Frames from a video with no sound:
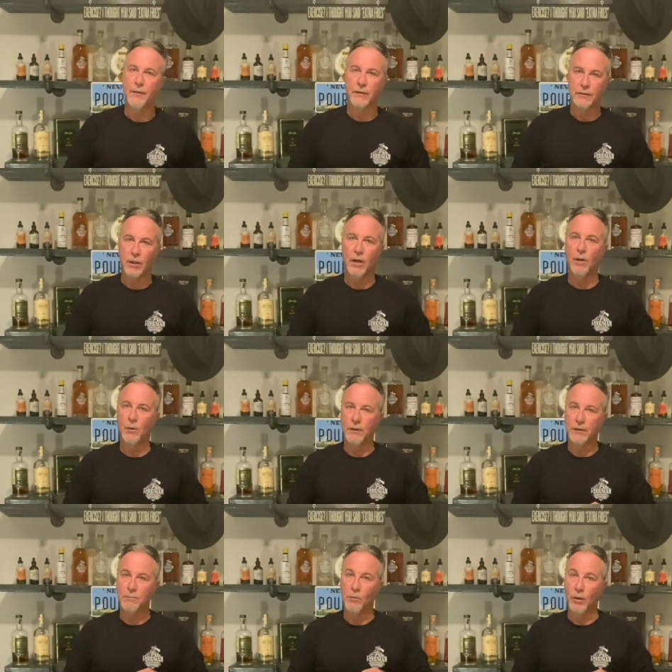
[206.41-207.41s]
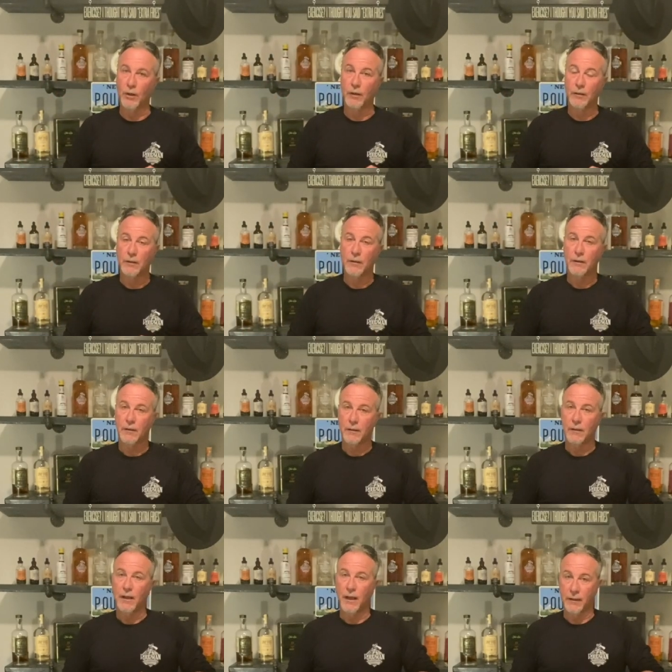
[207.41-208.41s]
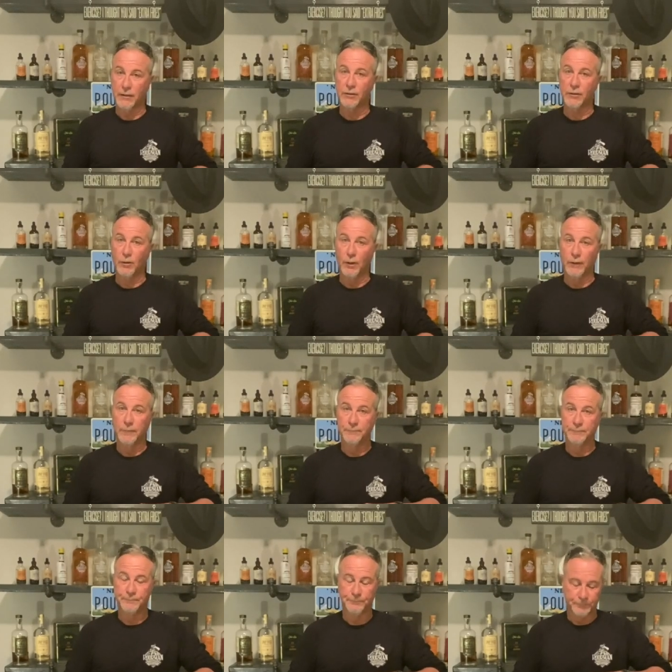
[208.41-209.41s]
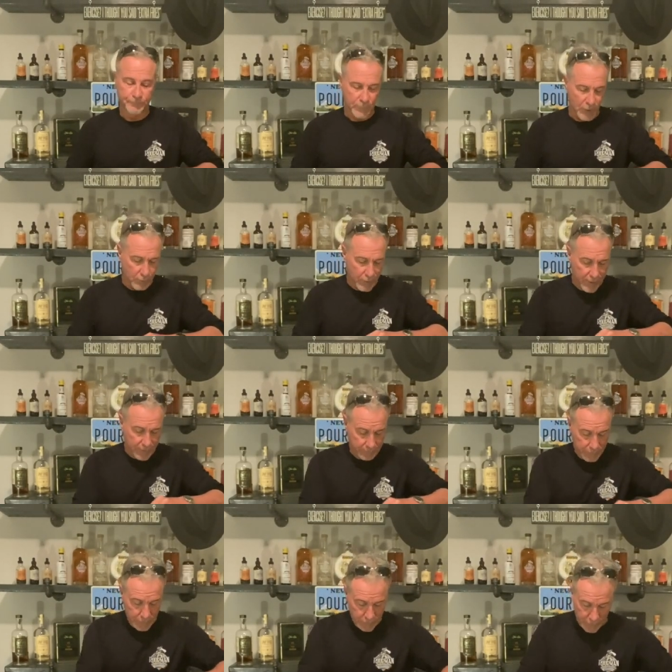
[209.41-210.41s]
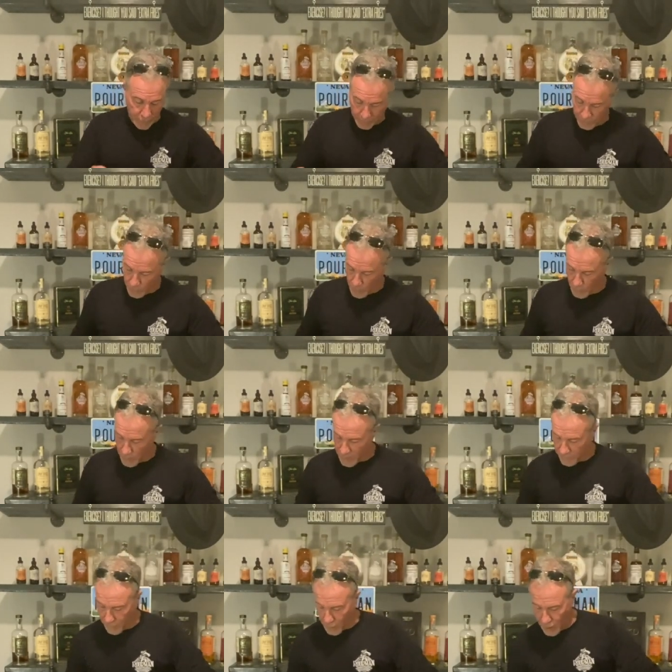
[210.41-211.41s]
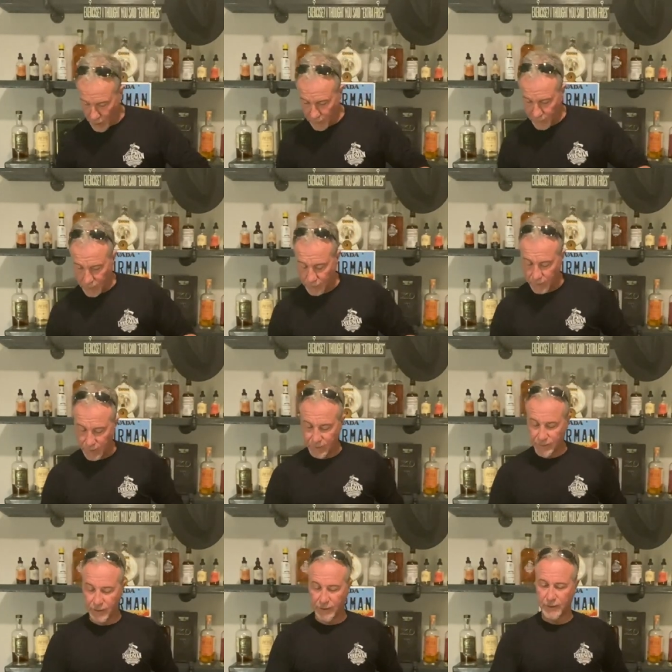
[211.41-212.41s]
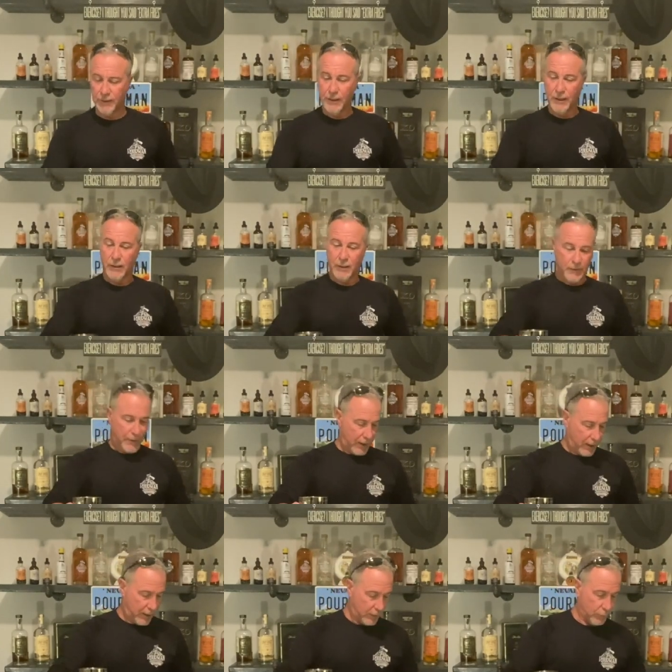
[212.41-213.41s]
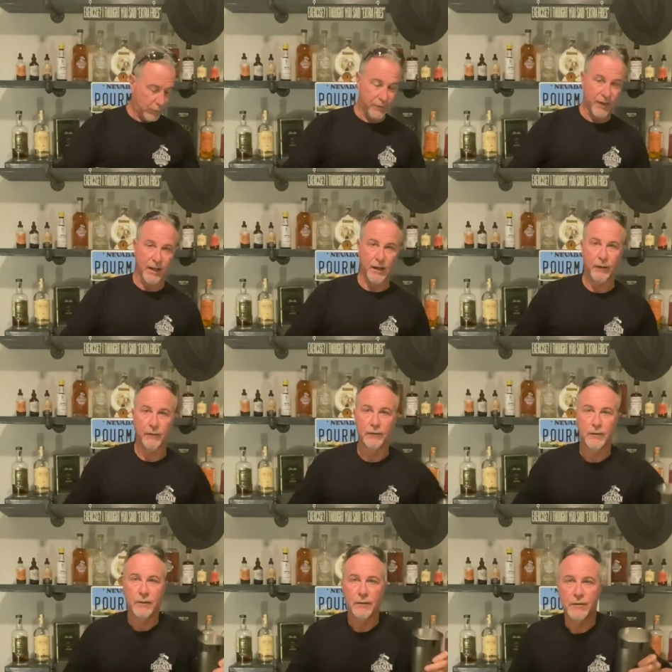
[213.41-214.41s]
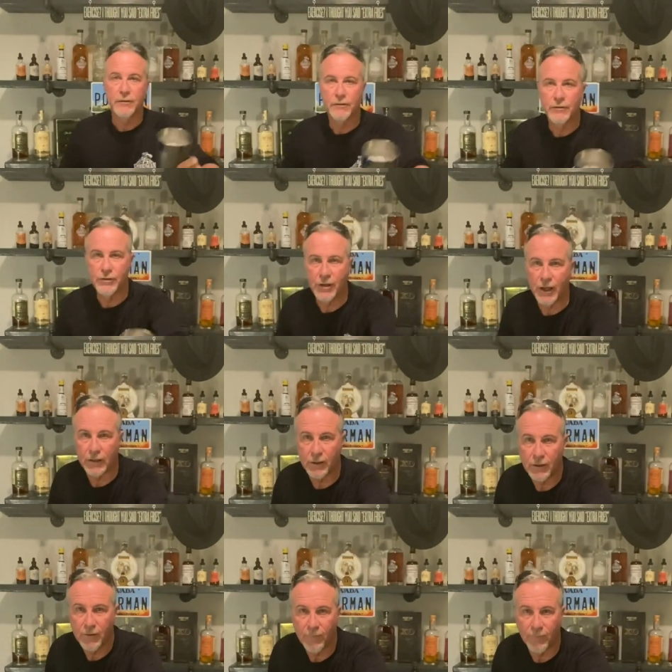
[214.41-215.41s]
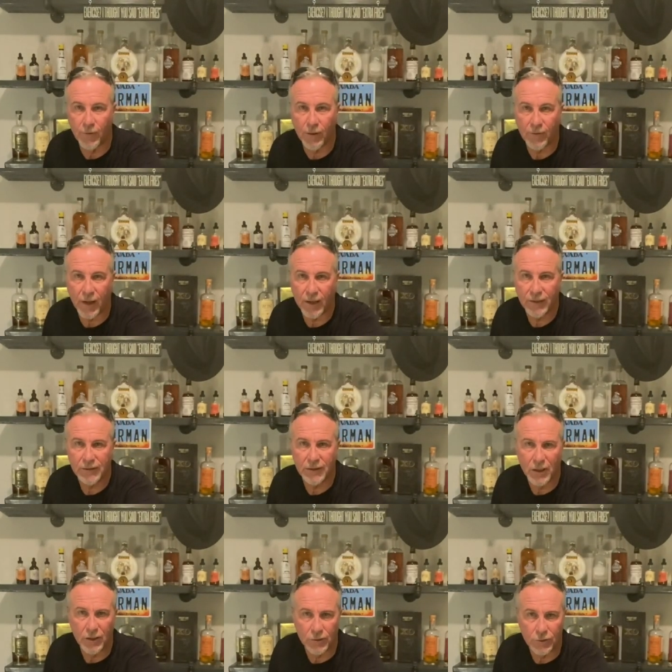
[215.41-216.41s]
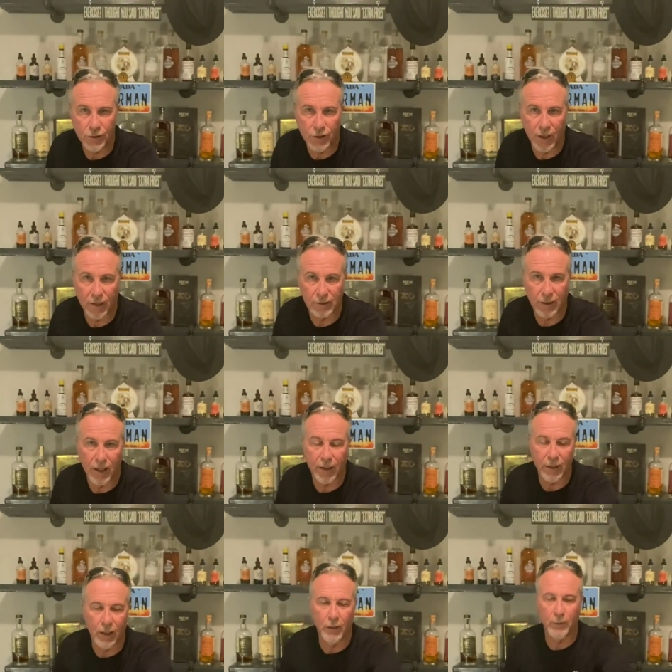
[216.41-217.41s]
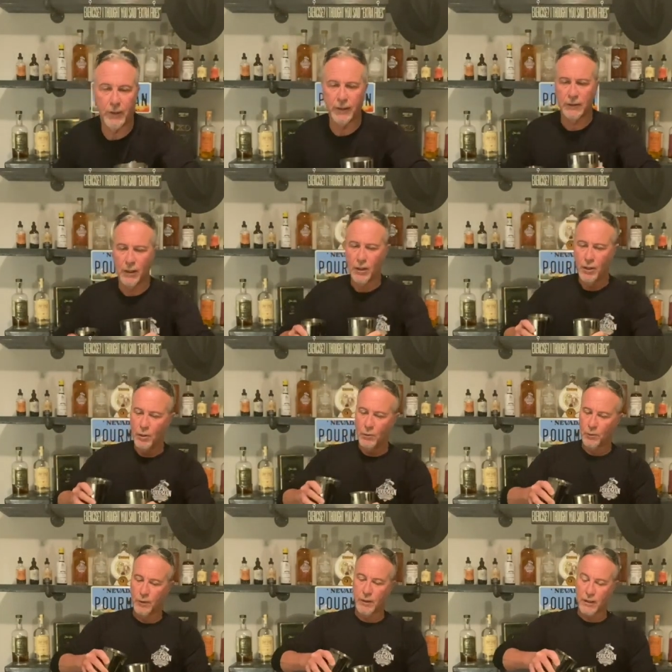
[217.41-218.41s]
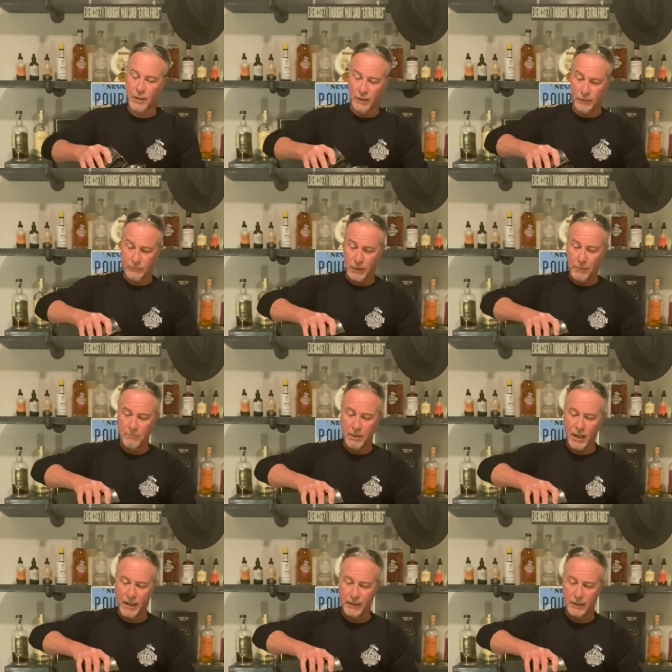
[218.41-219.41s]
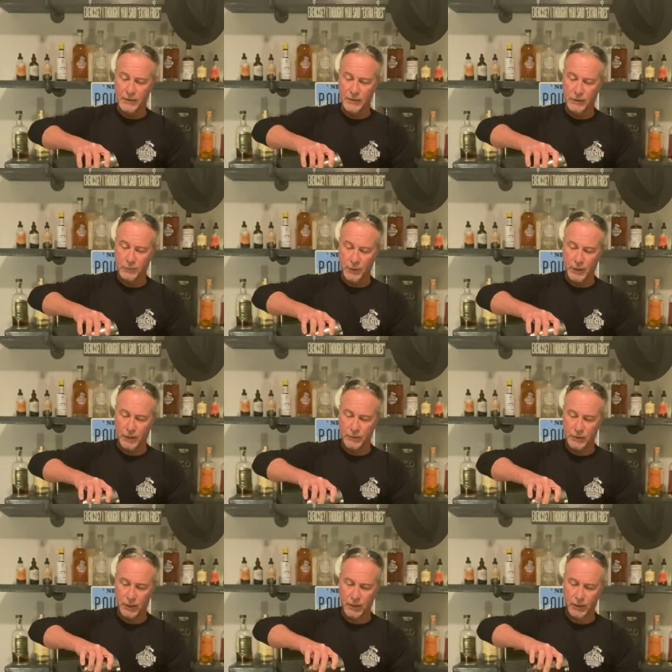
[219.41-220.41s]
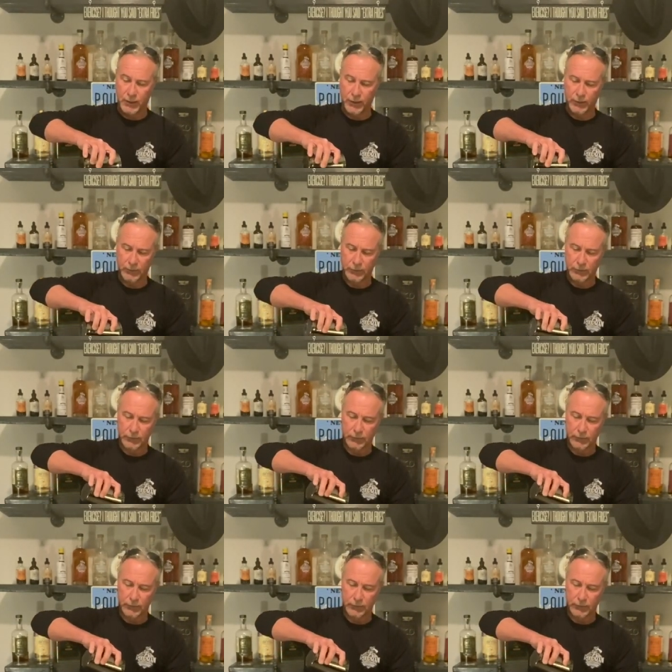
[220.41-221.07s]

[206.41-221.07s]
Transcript: There's always more at the store. Okay, so we have all of our goodies here and we've got our shaker full of ice, just like always. We can combine these ingredients in there.